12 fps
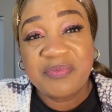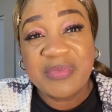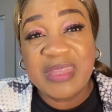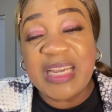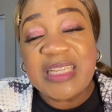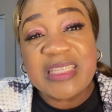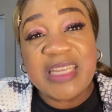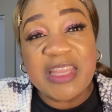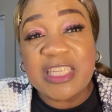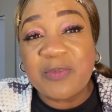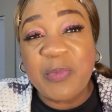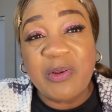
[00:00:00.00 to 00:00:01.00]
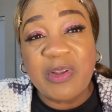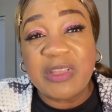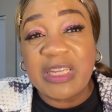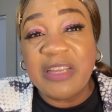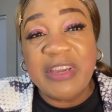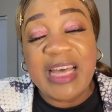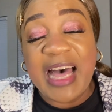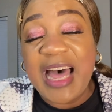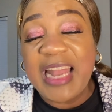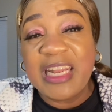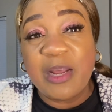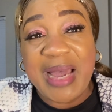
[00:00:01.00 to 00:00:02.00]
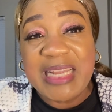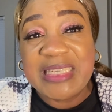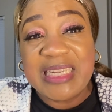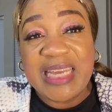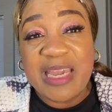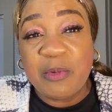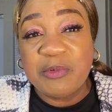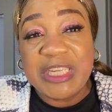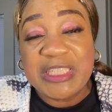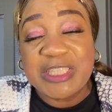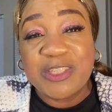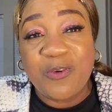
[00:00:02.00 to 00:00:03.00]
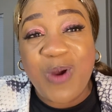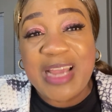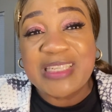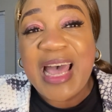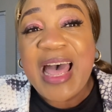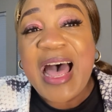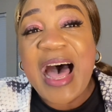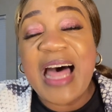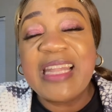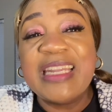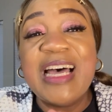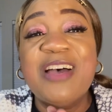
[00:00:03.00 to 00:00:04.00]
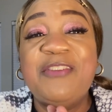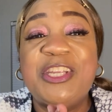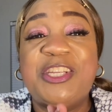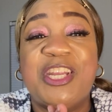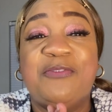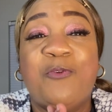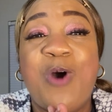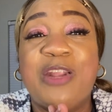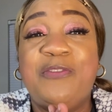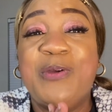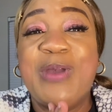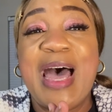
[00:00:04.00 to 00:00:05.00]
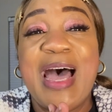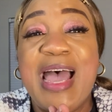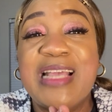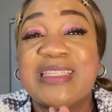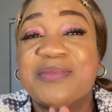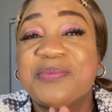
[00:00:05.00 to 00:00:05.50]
Thus said the Spirit of the living God in the mighty name of Jesus Christ. I love each and every one of you guys.